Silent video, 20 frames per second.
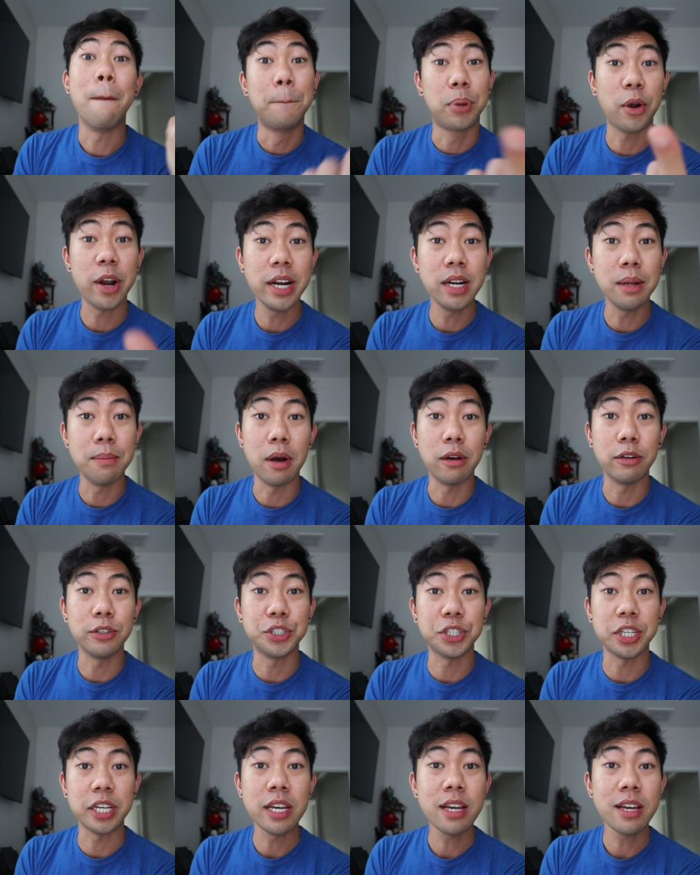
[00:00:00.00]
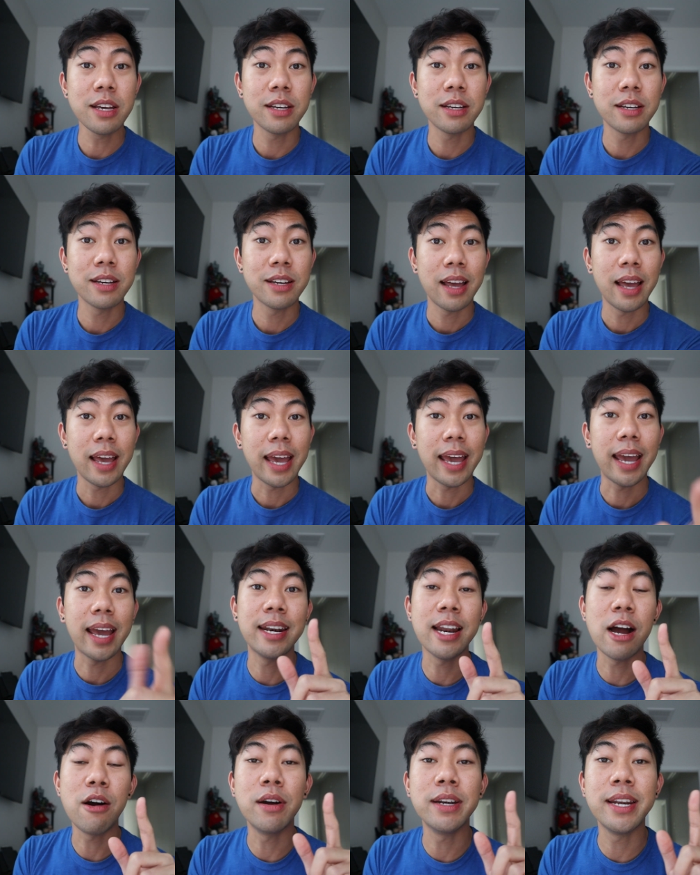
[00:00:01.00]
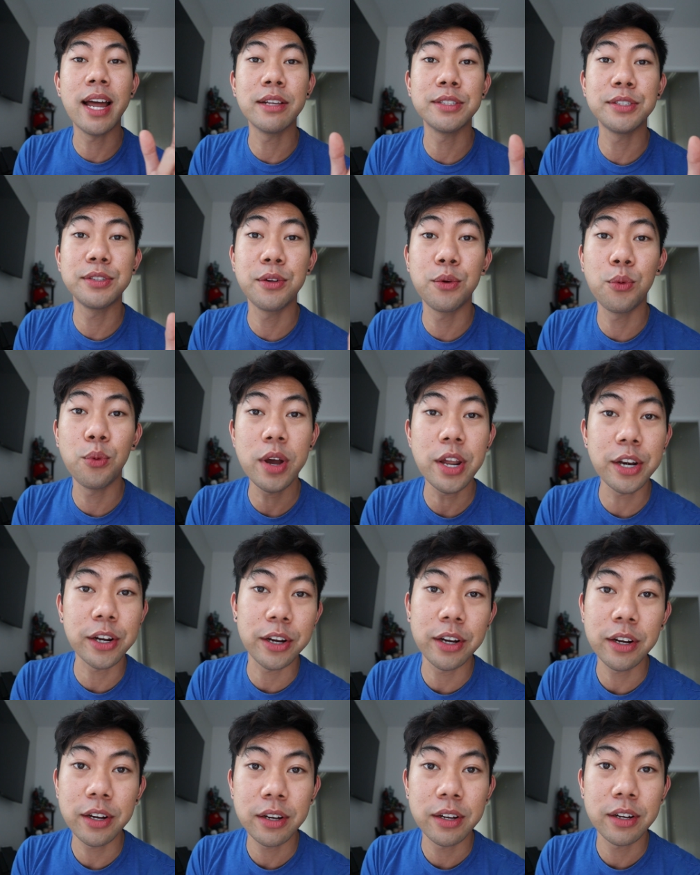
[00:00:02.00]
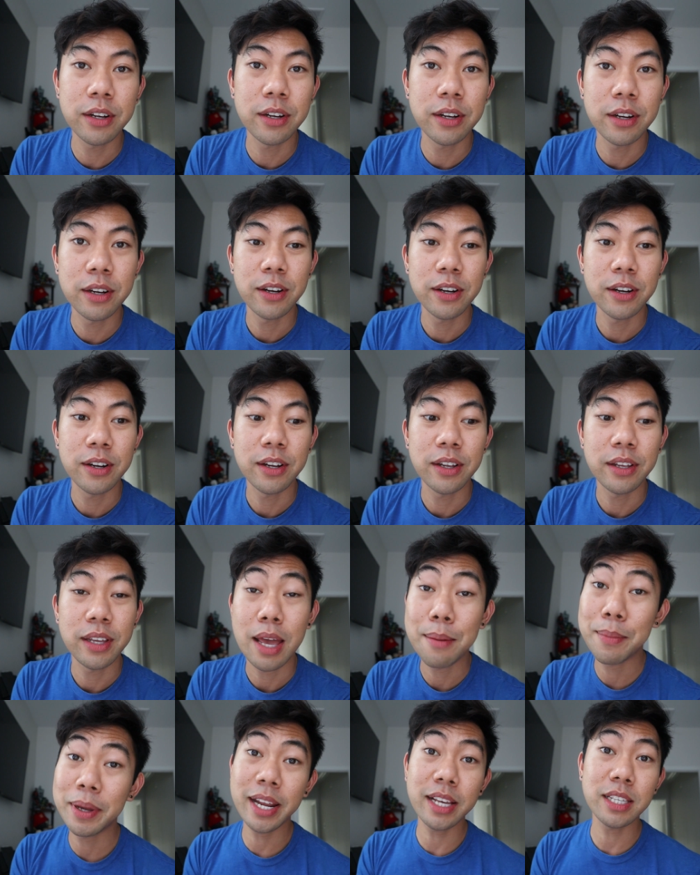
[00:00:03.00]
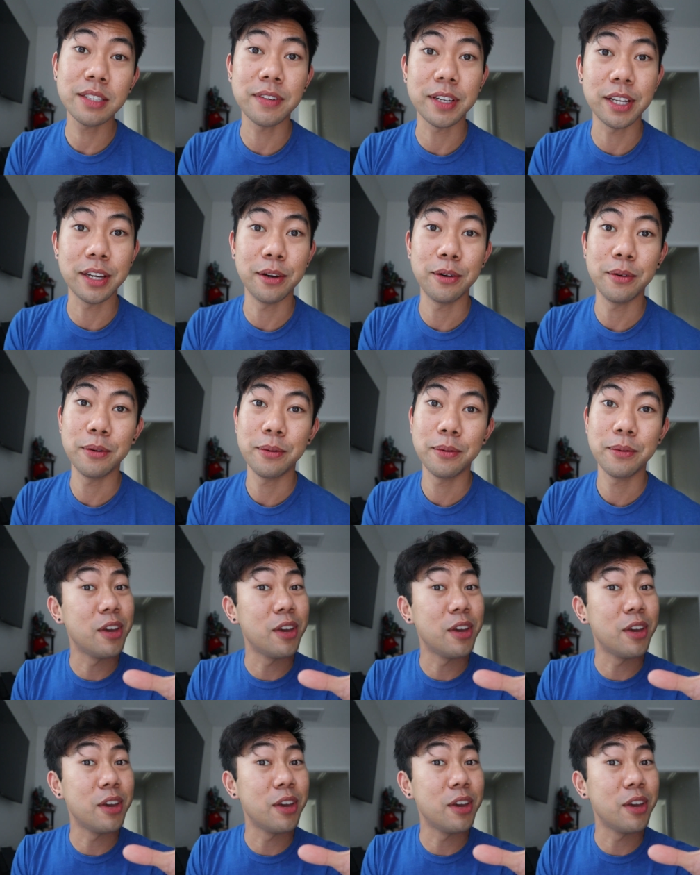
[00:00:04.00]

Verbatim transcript: brain emoji and I'll announce the winner in my next video.